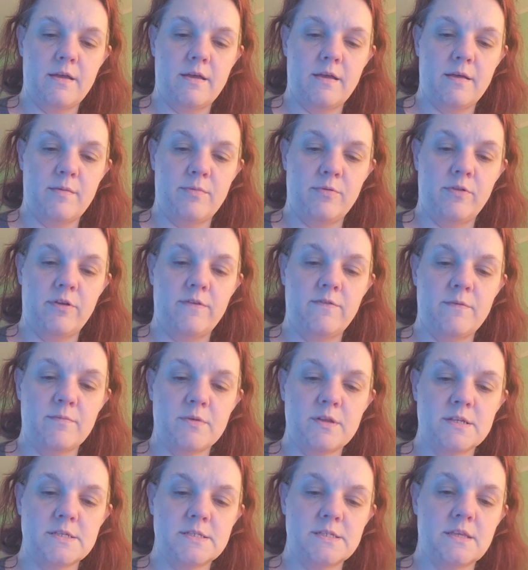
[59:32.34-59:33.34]
I believe I'm
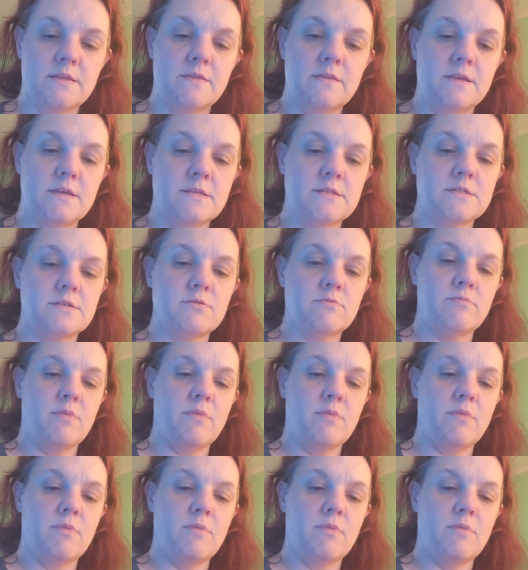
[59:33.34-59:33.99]
going to send these to